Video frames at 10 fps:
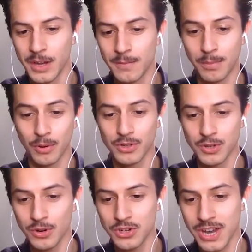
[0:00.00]
Poor
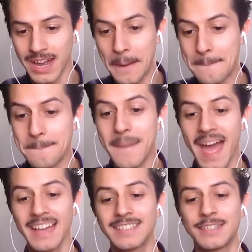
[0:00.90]
Georgie had a
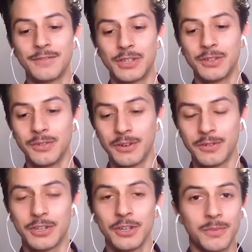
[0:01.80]
massive
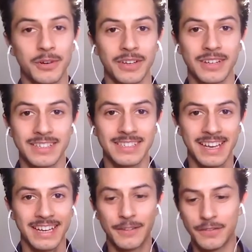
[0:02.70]
tumor in its
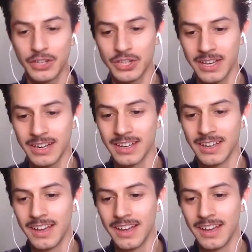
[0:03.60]
tiny fish head,